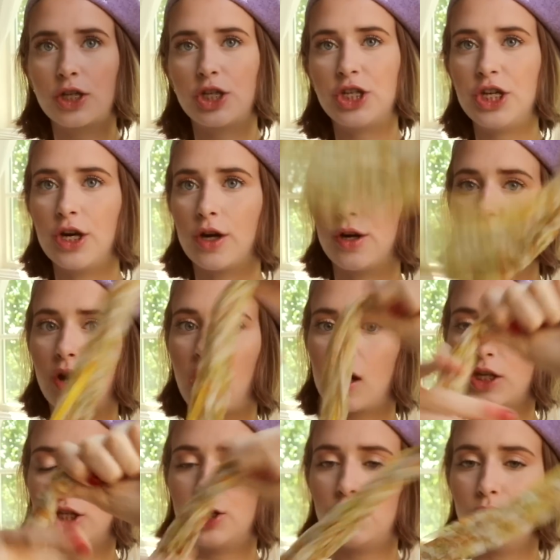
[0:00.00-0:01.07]
sheer,
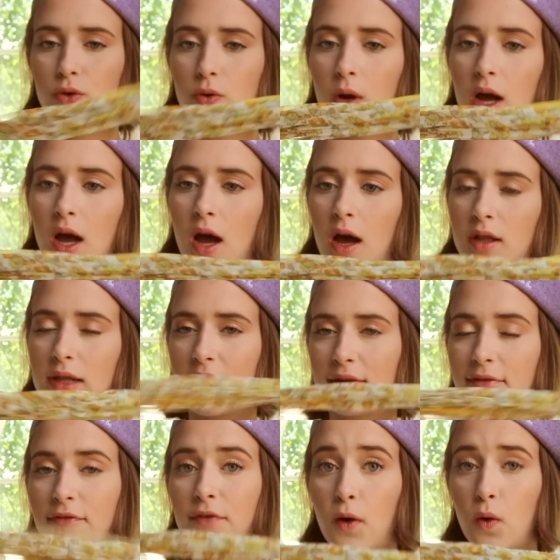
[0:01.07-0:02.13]
not too like
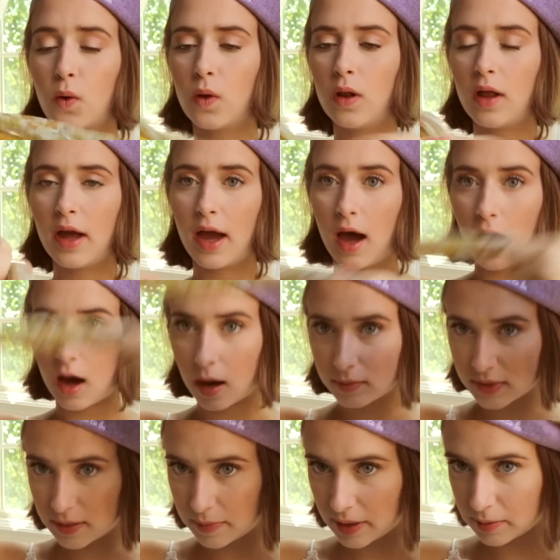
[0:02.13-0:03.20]
full,
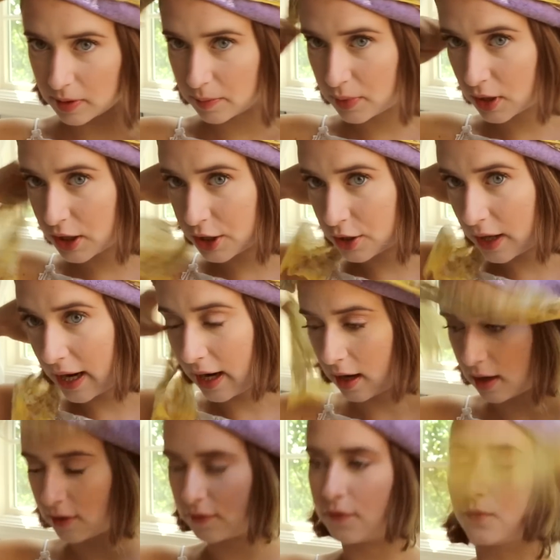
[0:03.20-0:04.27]
to be able to put in your
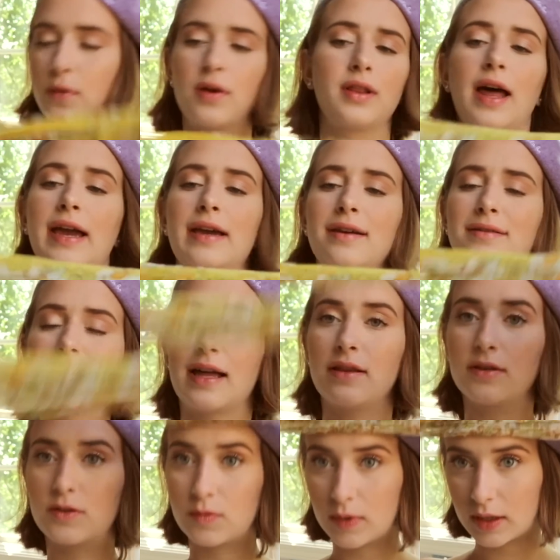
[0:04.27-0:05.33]
hair for like, that
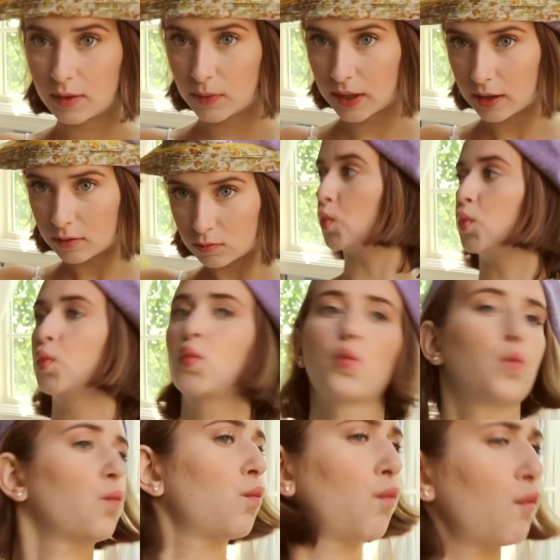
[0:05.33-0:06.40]
looked really weird.
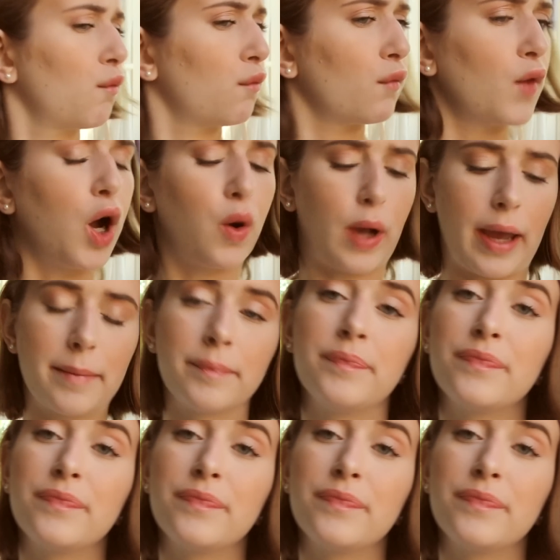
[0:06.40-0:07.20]
Okay.